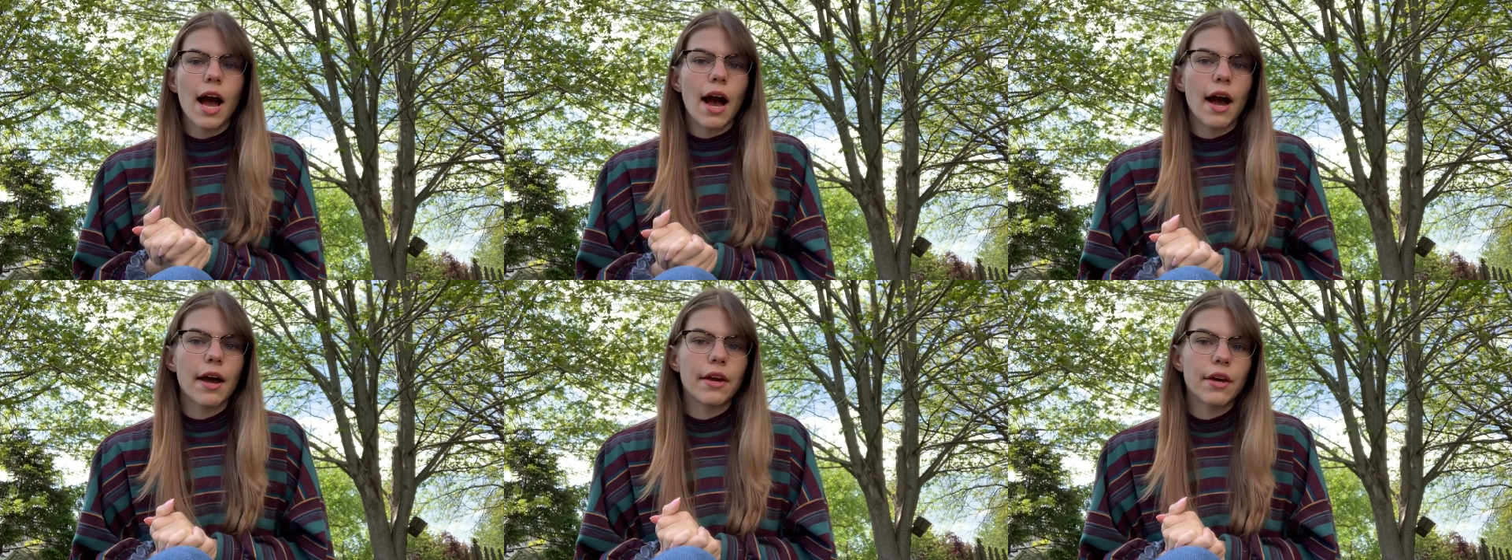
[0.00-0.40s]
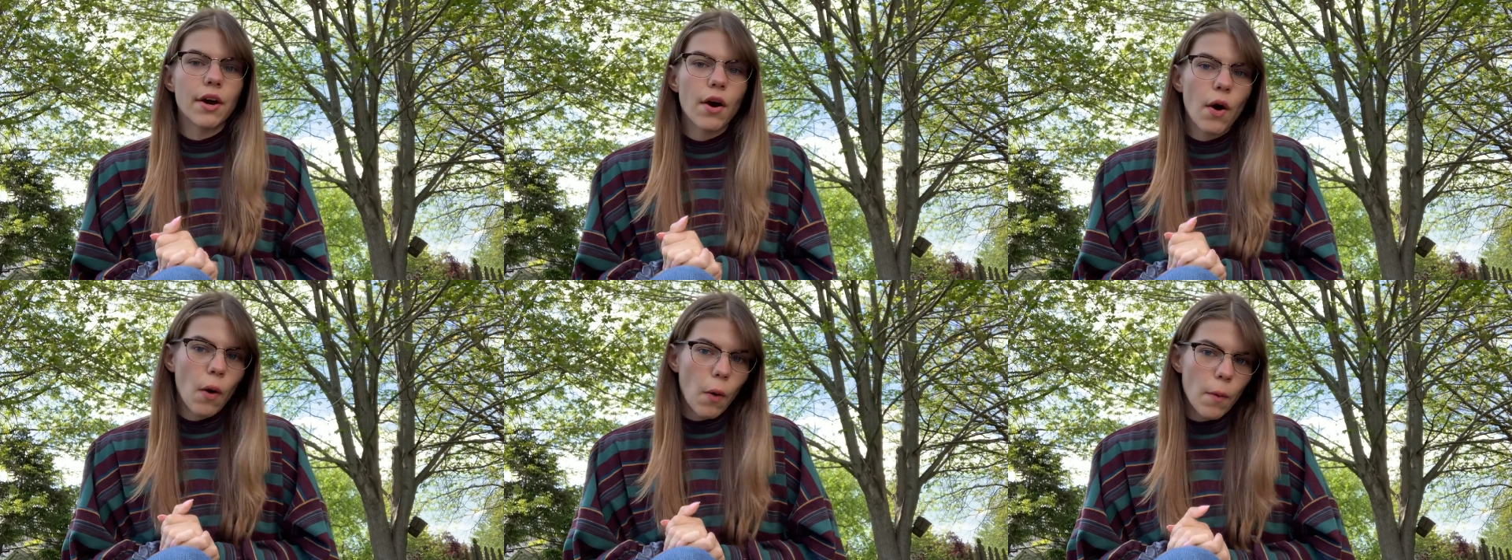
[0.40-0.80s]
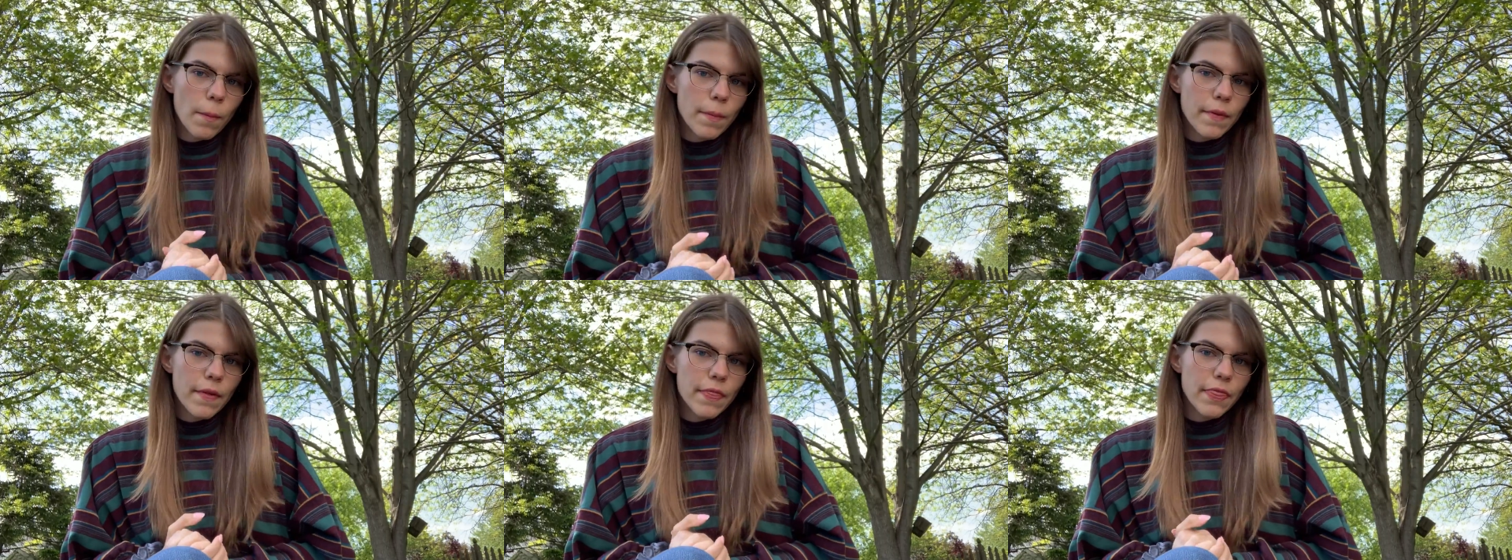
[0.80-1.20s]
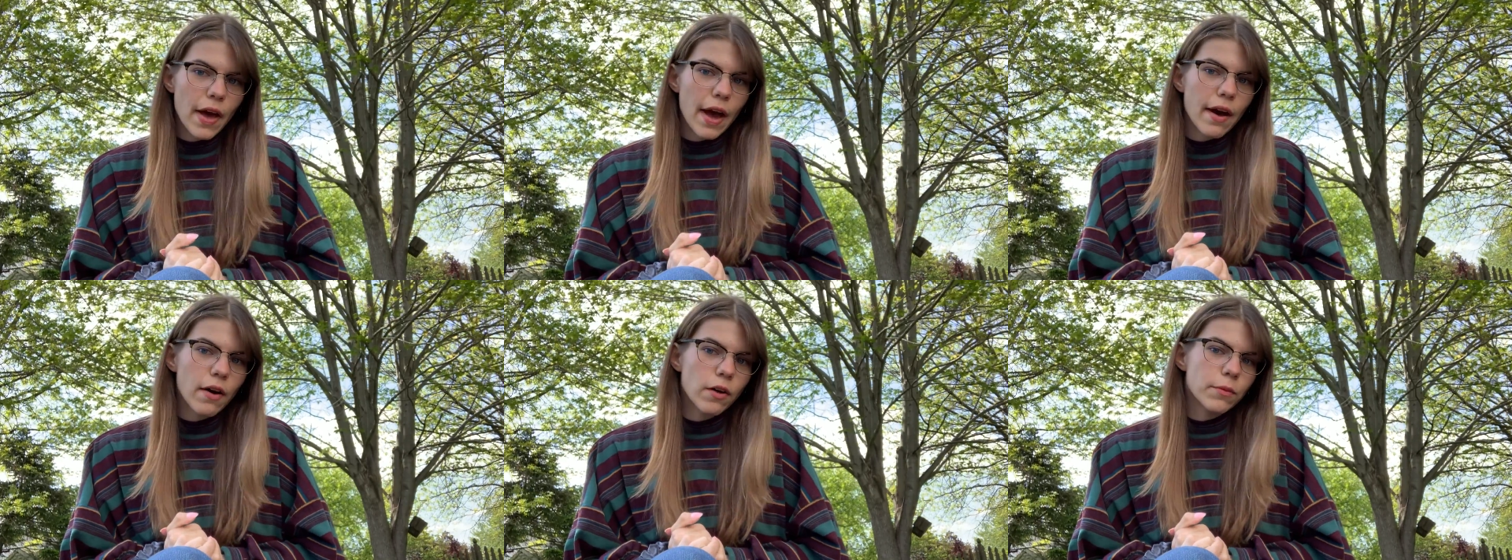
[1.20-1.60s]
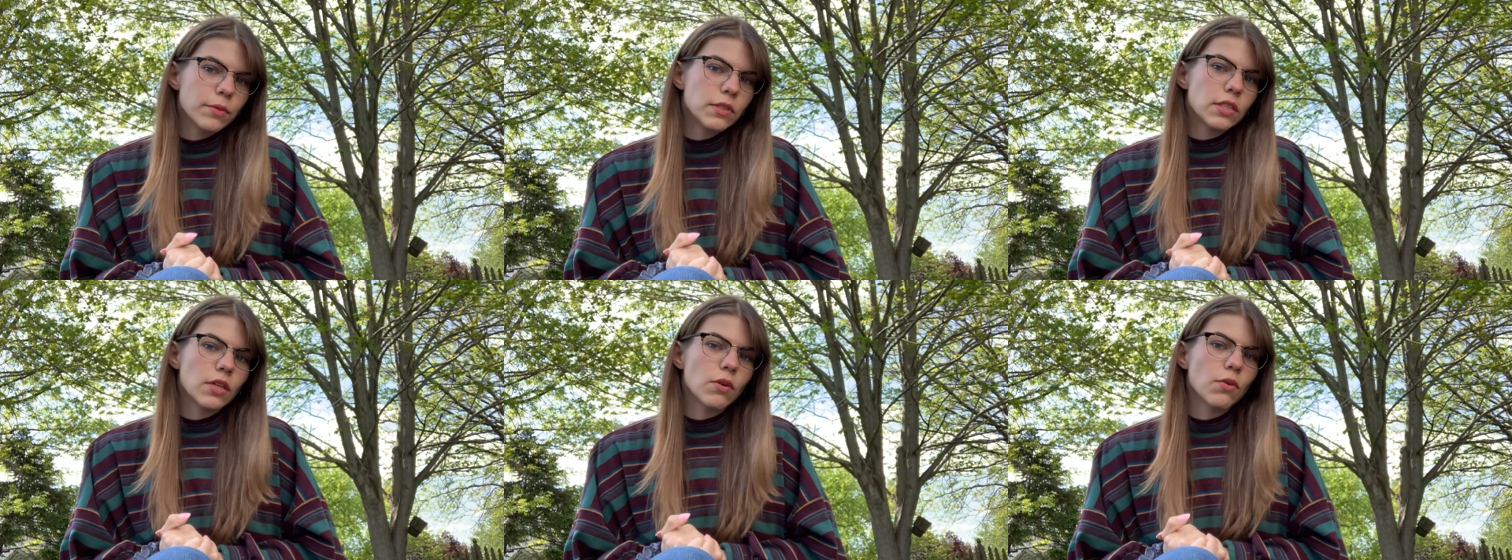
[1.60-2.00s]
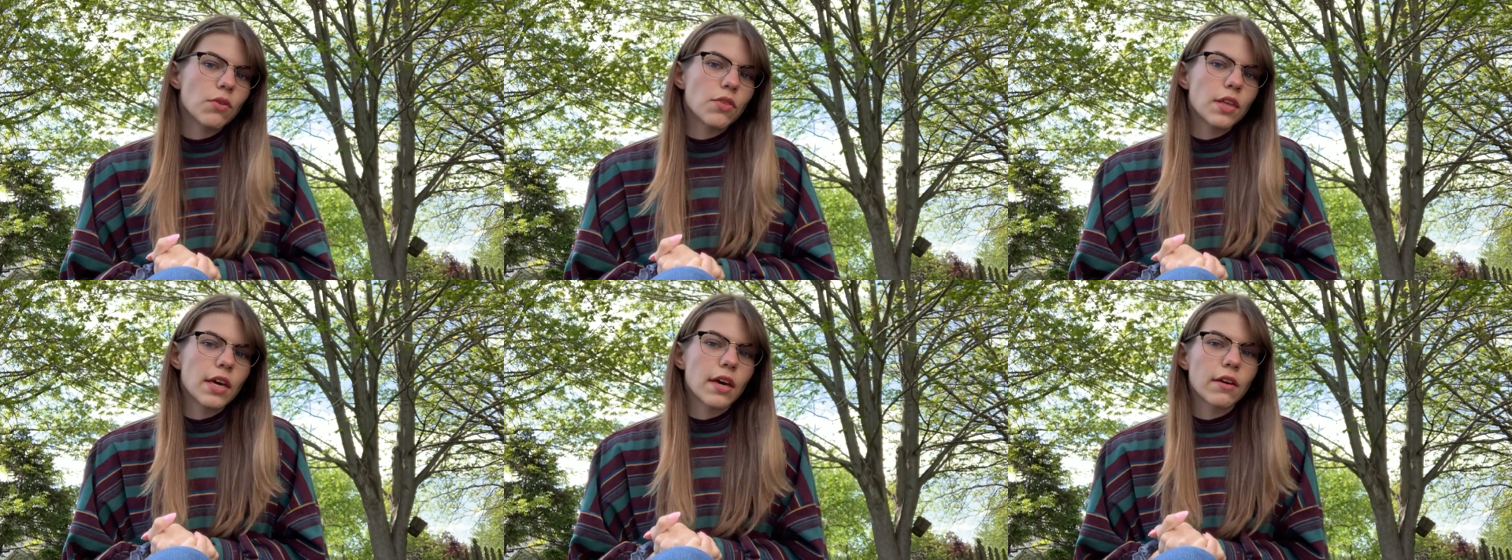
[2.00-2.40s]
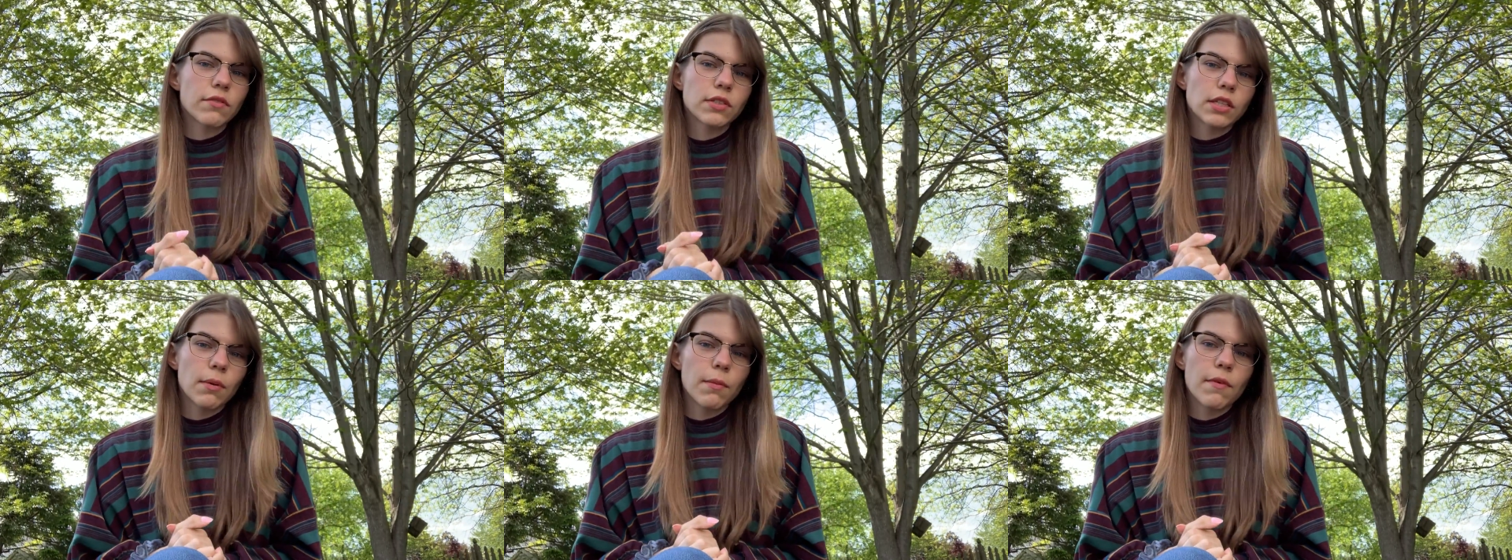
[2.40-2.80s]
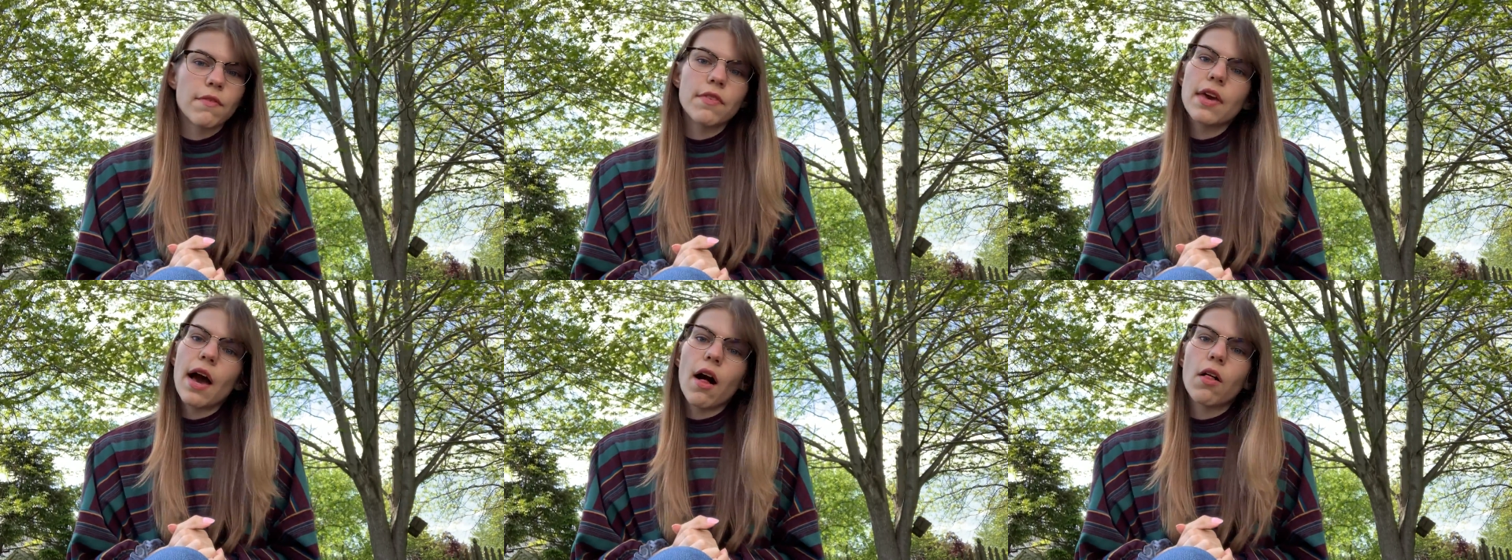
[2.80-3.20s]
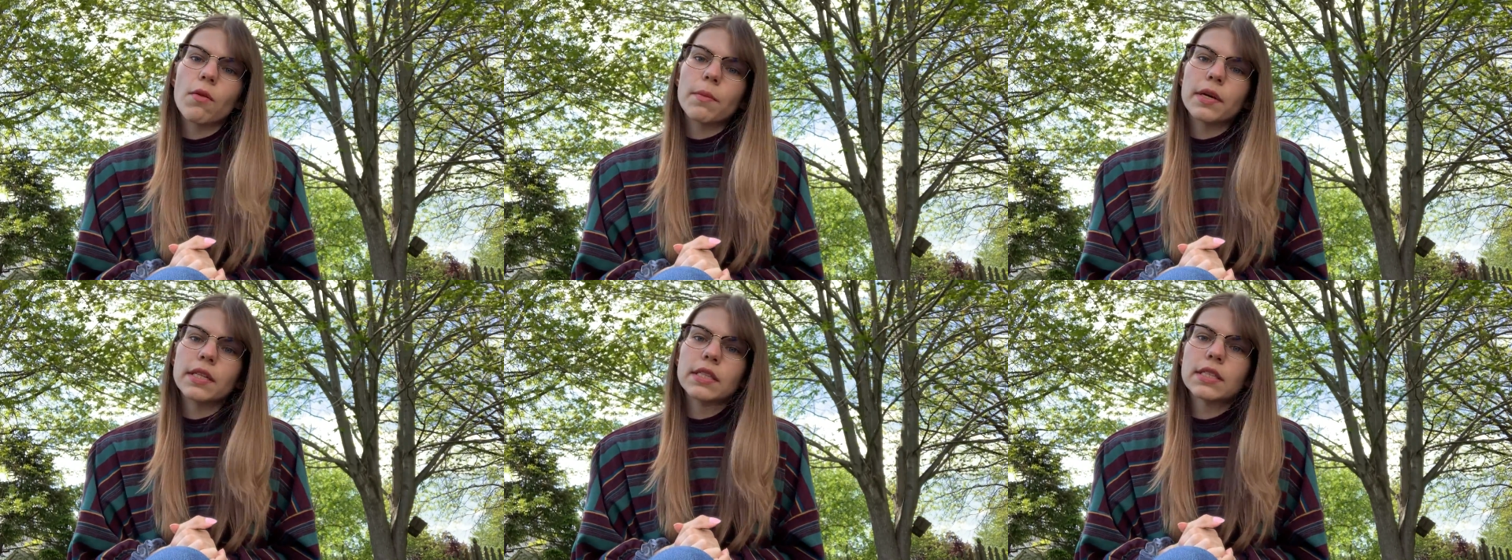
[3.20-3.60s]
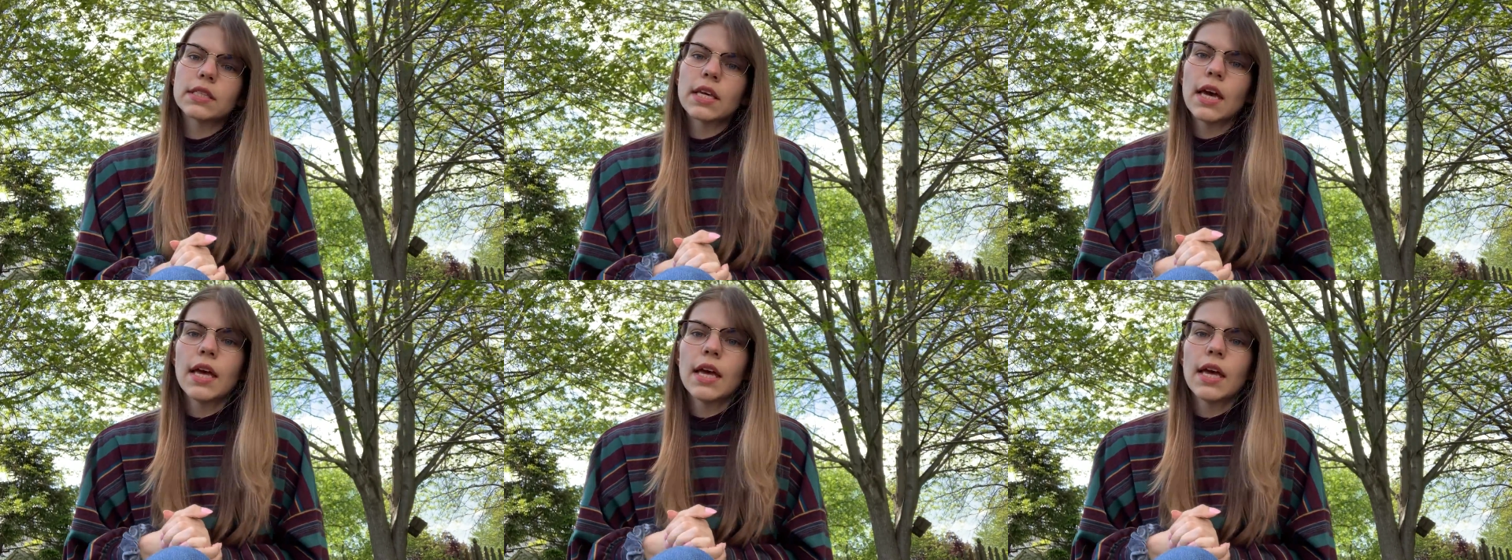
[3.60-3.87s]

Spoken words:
I hope that helps you think of some of the elements